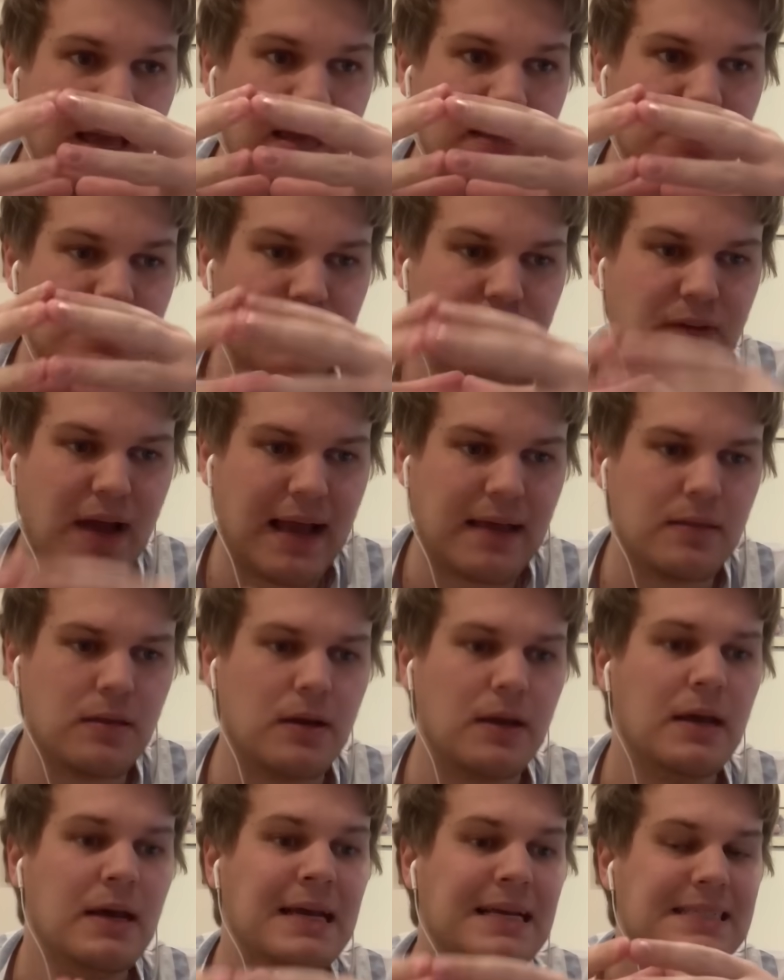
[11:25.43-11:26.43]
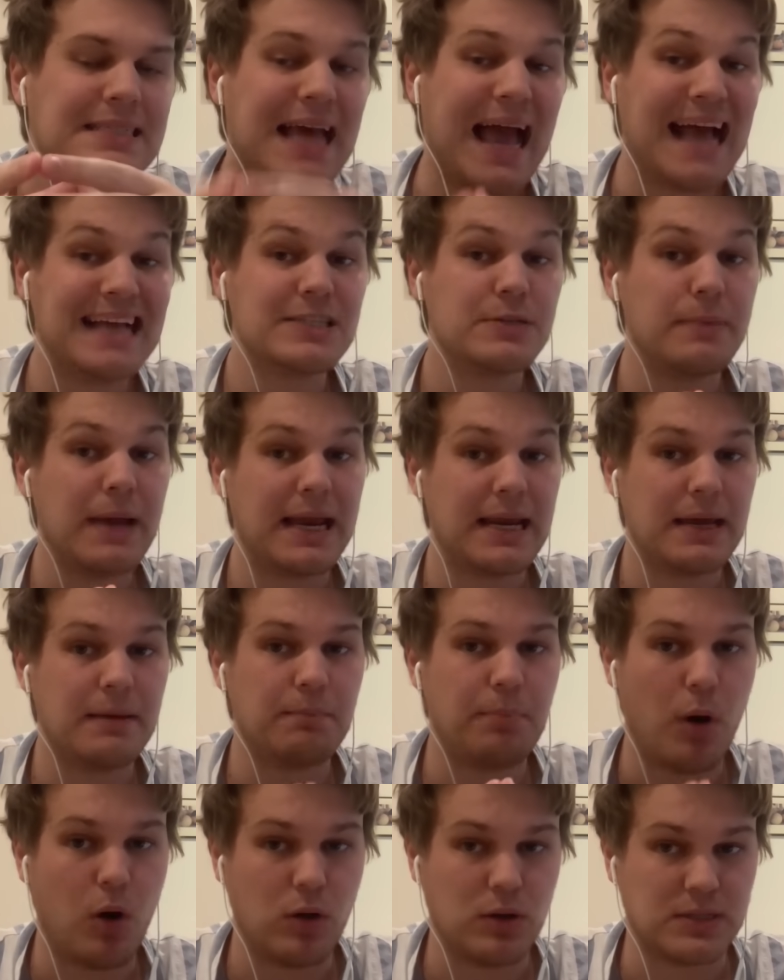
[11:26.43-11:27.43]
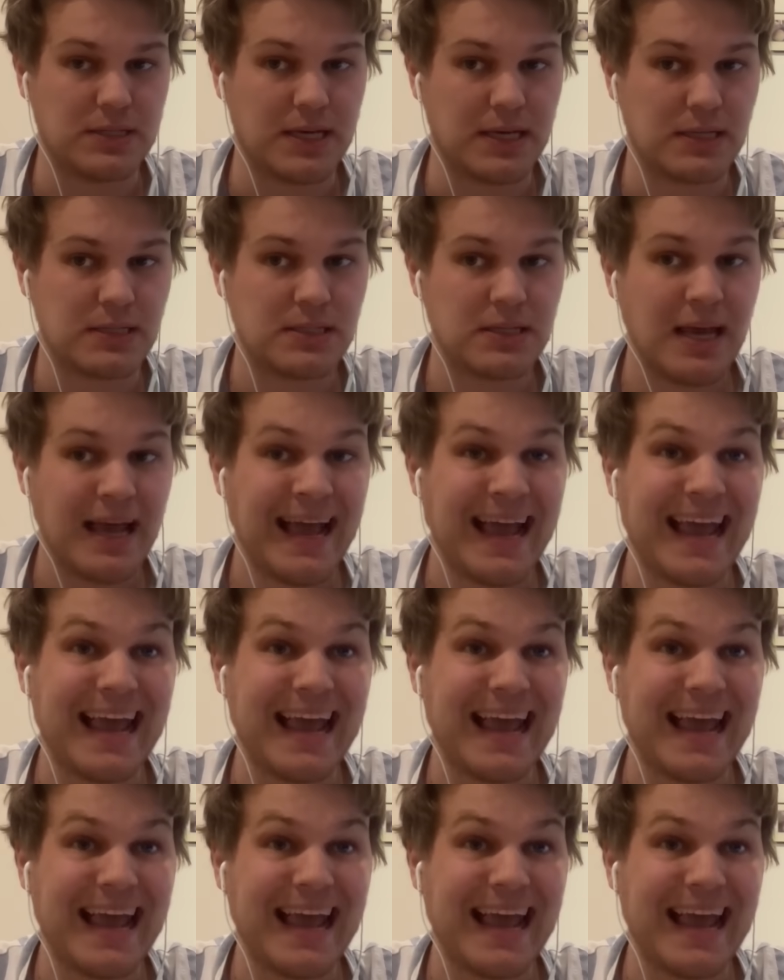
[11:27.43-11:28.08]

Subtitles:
is the fact that Tasmanian politics